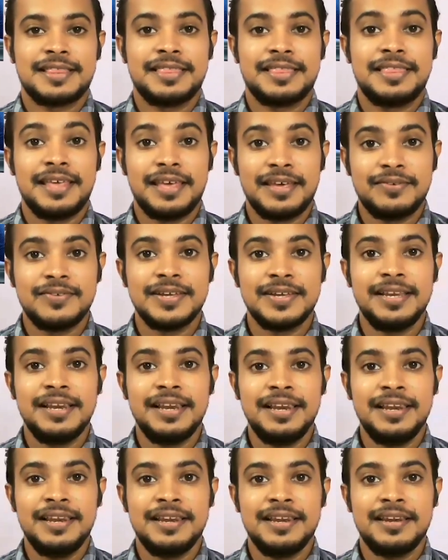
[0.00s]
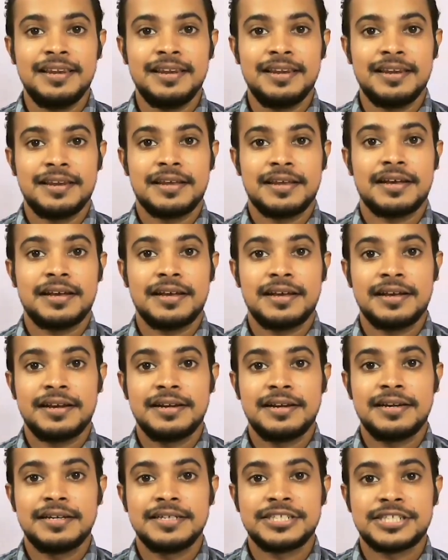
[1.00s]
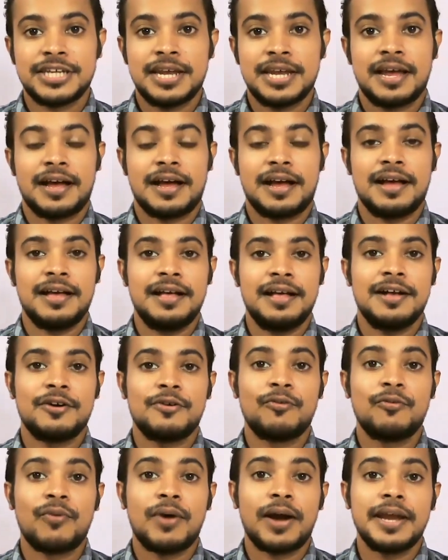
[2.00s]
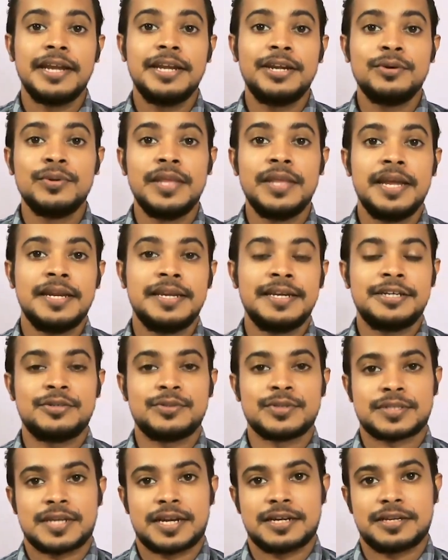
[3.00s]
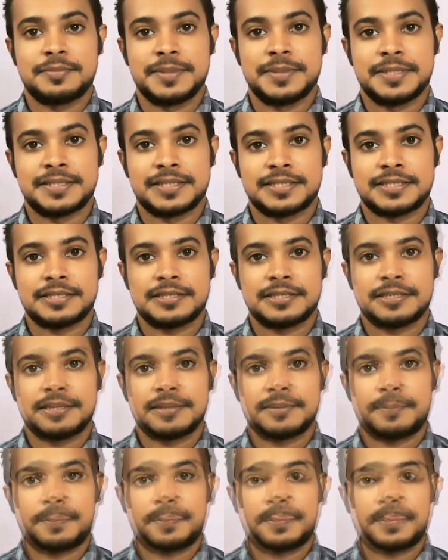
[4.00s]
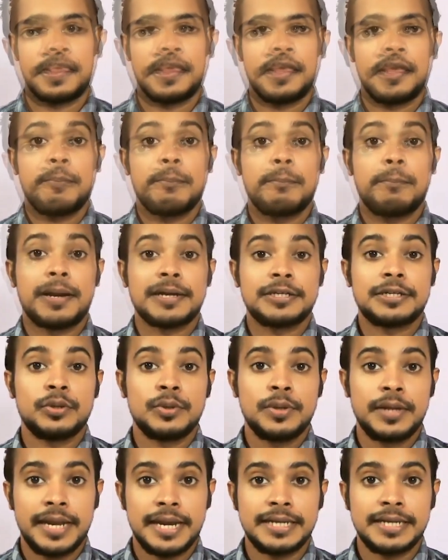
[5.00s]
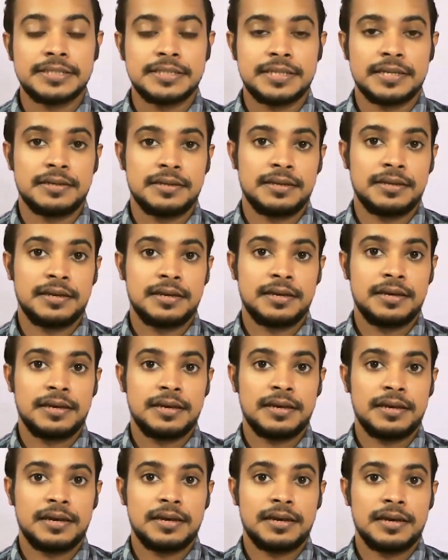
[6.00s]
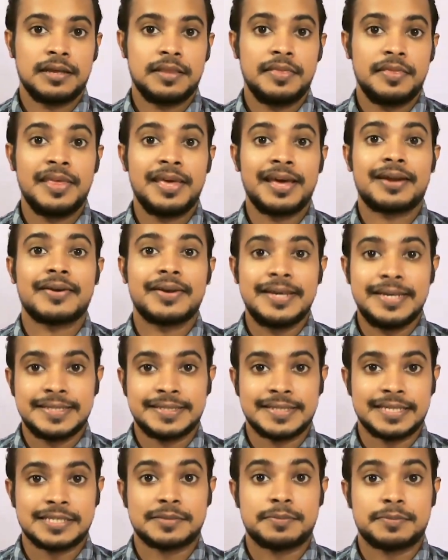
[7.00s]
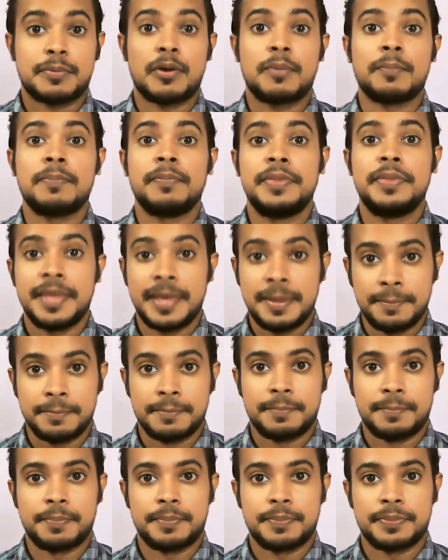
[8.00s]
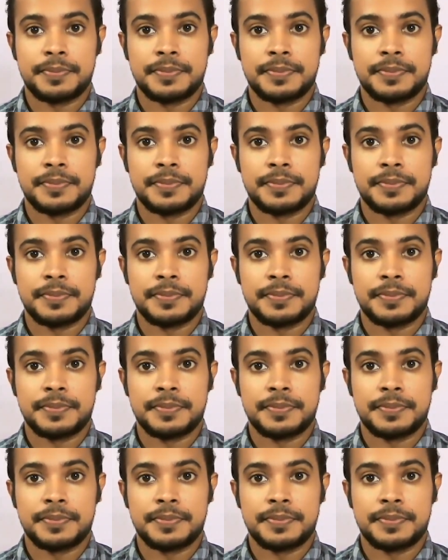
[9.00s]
they will share why do they need to start the business. But to get their reasons from them,